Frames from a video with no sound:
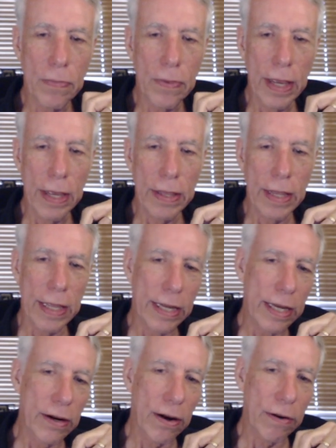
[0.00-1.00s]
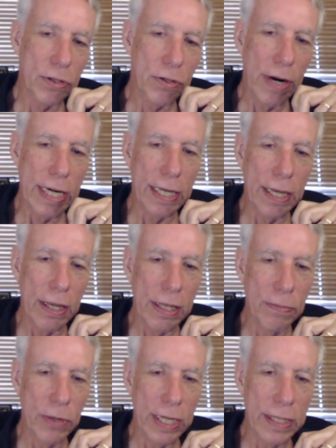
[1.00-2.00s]
And here I was trying to kill
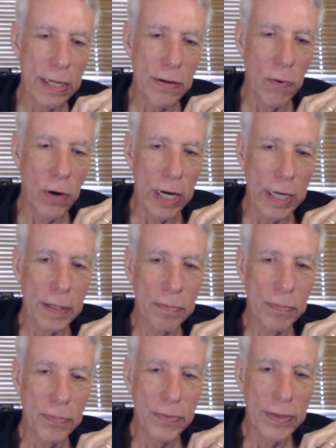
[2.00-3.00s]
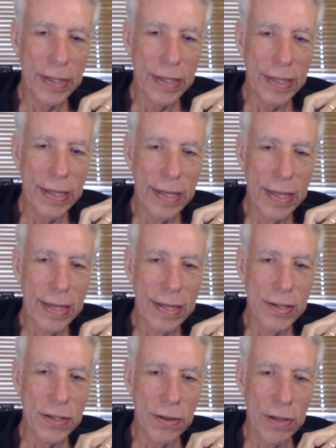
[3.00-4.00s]
him when it didn't work.
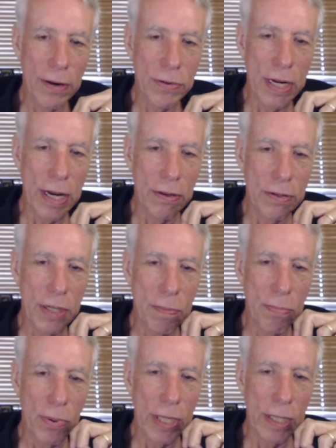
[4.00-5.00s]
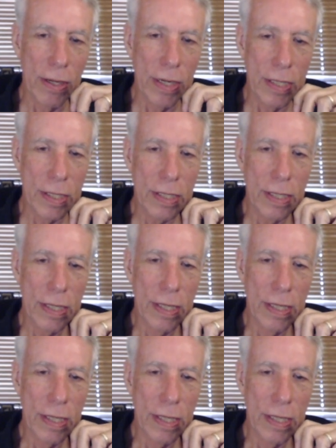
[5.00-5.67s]
So that was another 10-point loss.